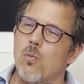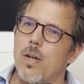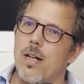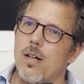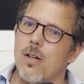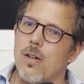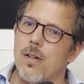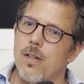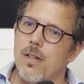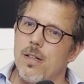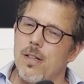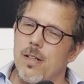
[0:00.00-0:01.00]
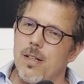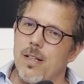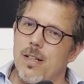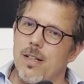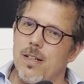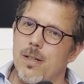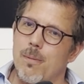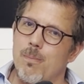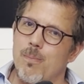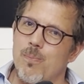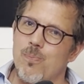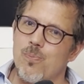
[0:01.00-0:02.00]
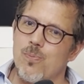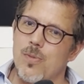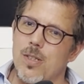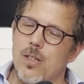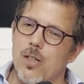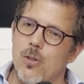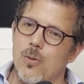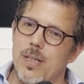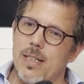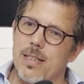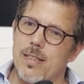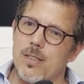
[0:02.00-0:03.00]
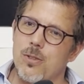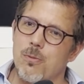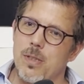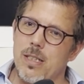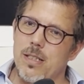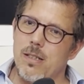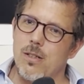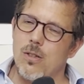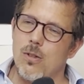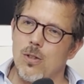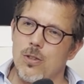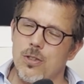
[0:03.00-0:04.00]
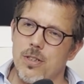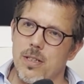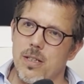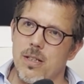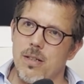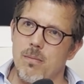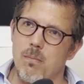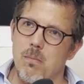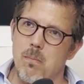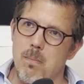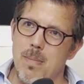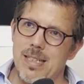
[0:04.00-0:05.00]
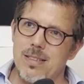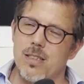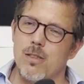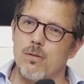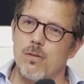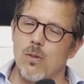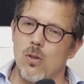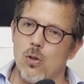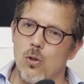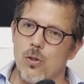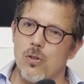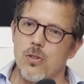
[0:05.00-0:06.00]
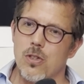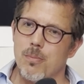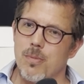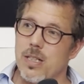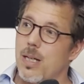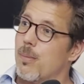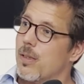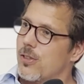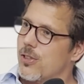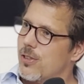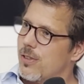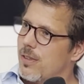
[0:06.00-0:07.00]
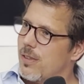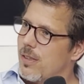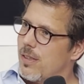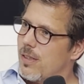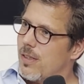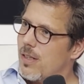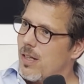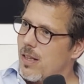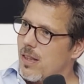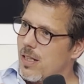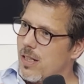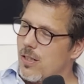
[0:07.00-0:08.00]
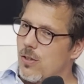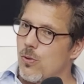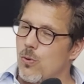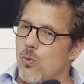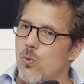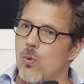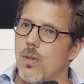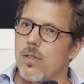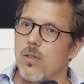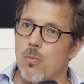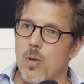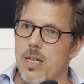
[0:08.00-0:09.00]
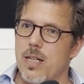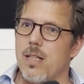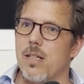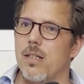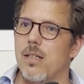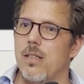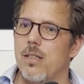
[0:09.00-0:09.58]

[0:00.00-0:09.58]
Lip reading: where, it is really causing massive long-term damage, I think, to the way